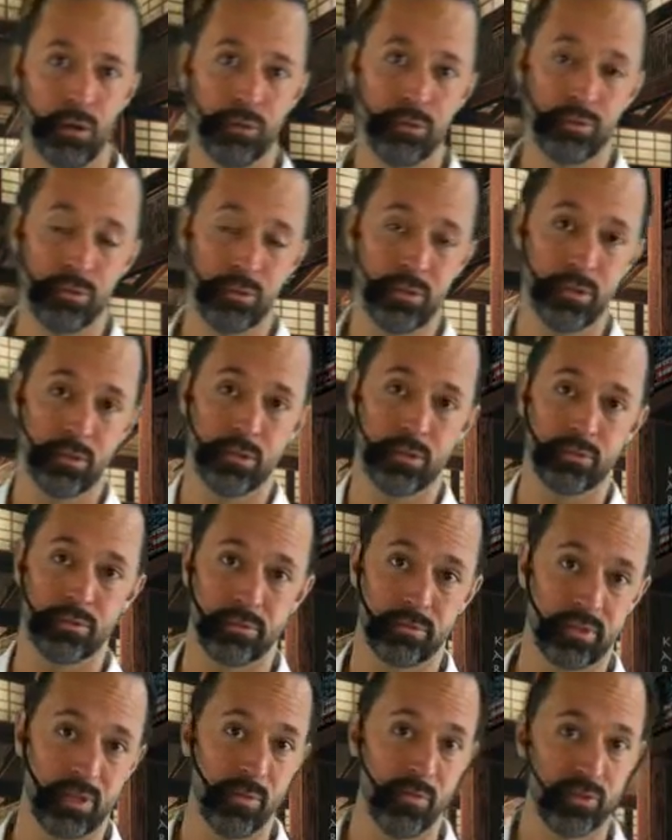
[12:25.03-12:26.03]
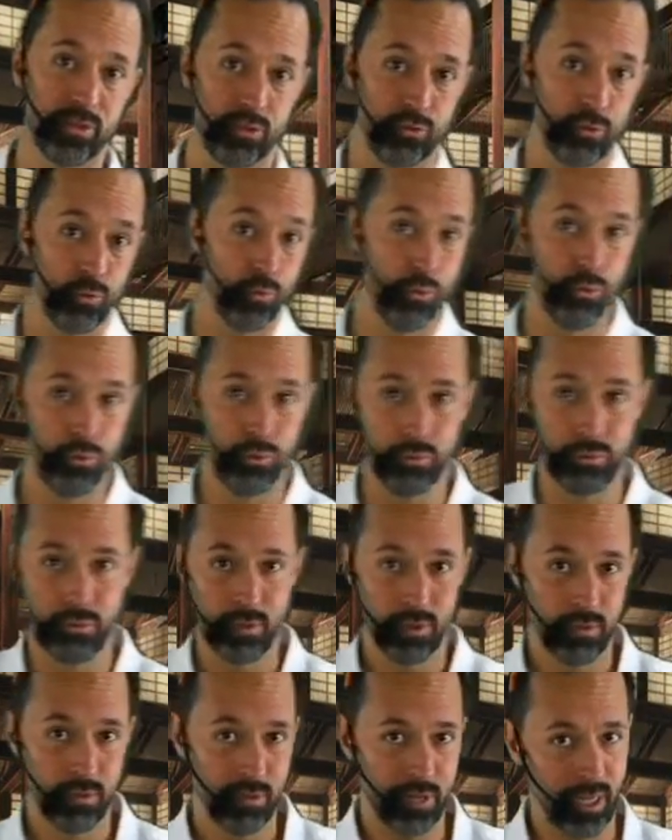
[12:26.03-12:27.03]
Because some of us are too cool,
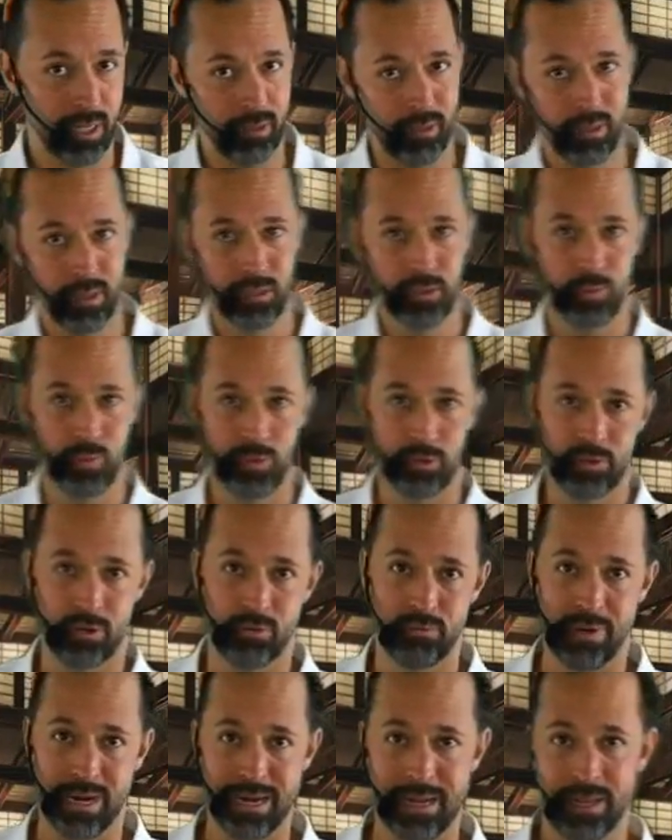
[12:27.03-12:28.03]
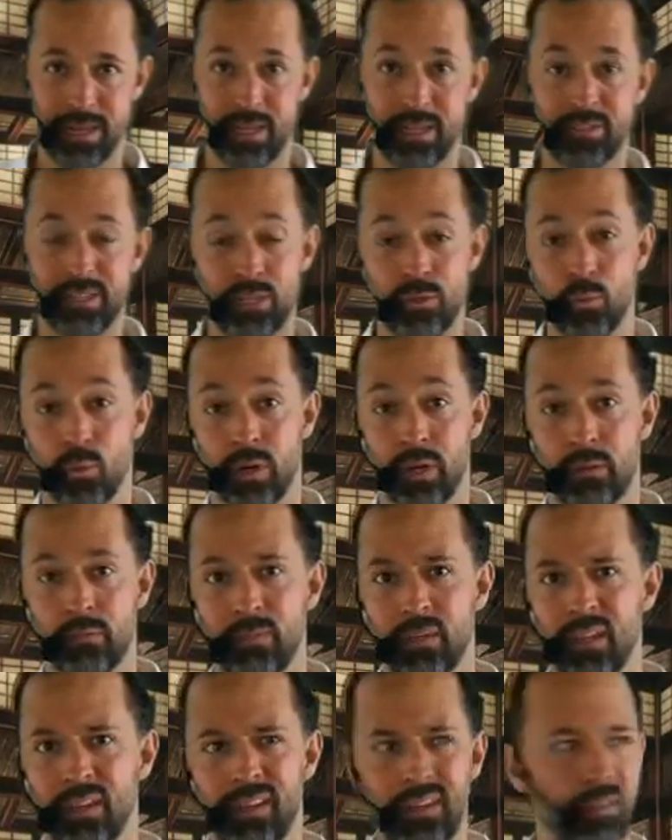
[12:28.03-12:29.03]
right? To wear those karate gis, and you want
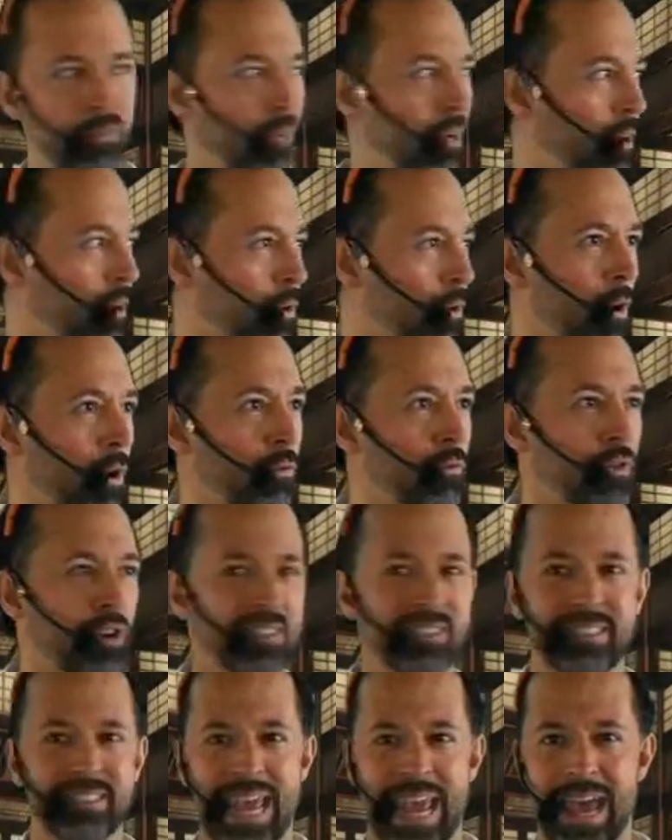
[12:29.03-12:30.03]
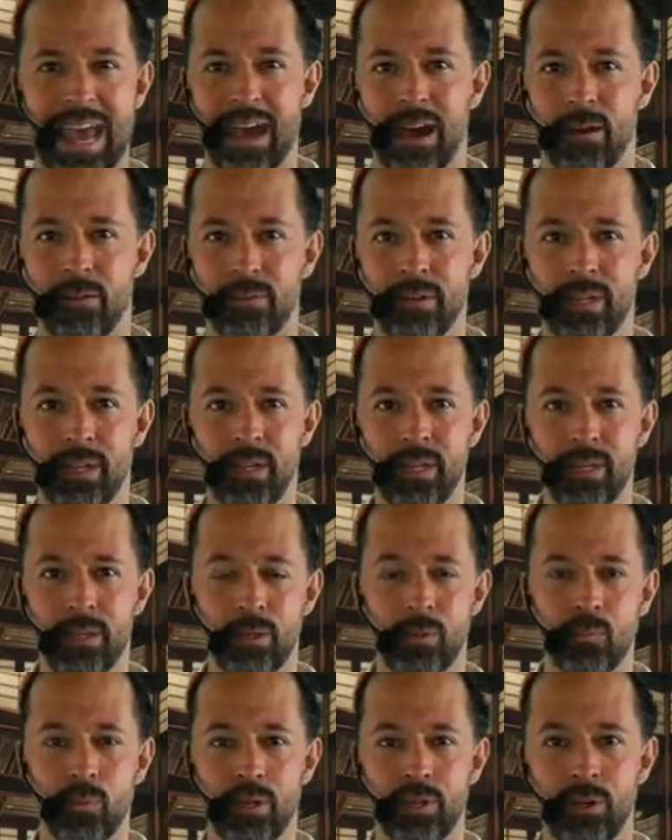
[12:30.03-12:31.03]
to go across town
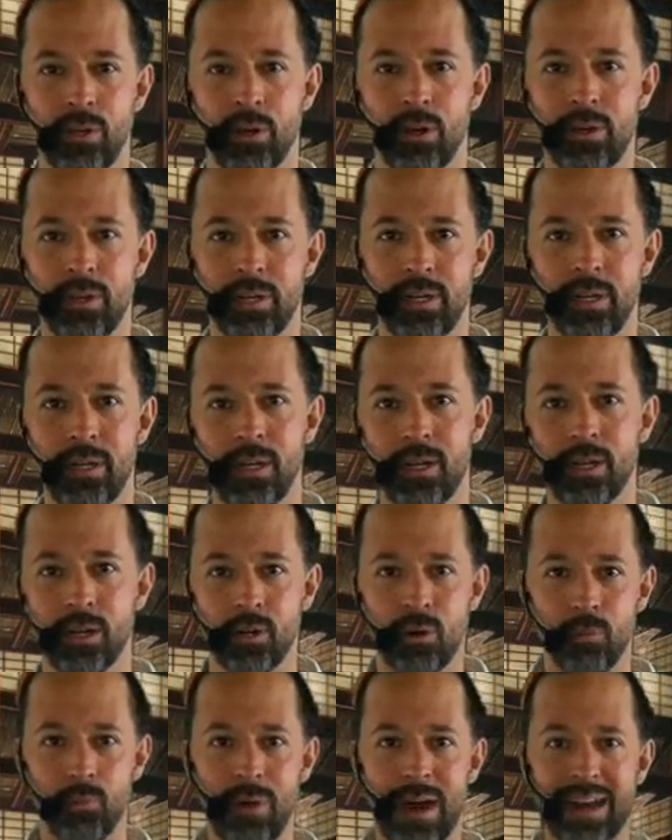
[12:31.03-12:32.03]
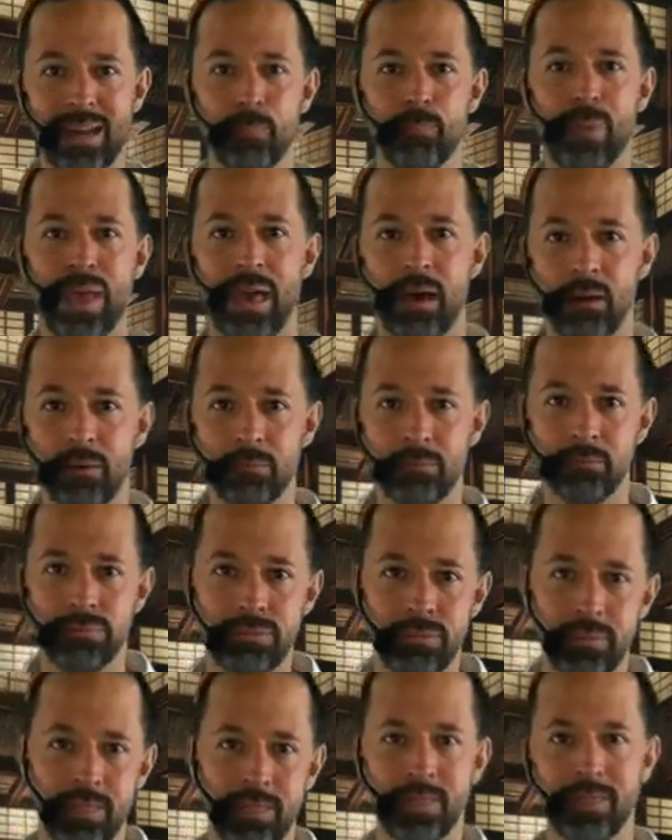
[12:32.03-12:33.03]
with your karate belt,
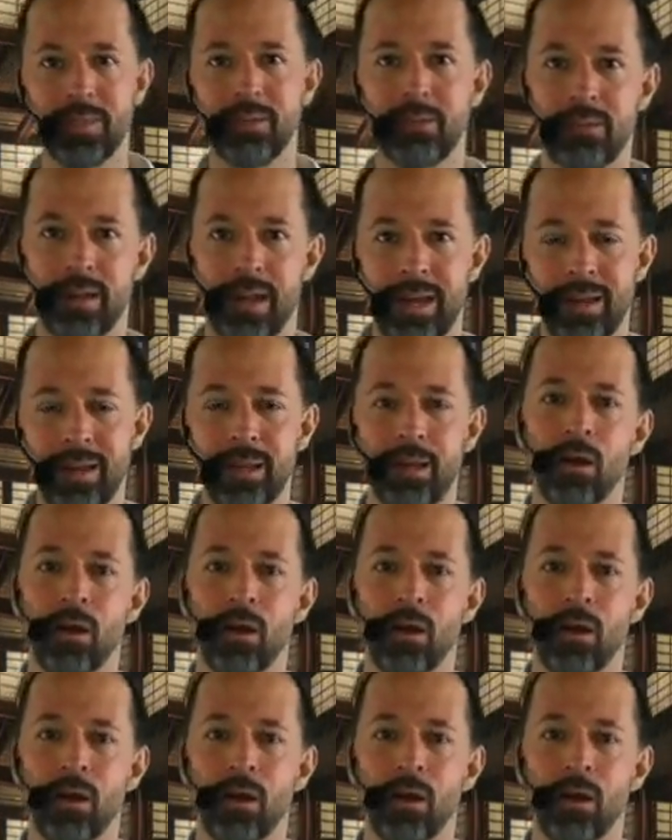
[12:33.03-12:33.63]
right?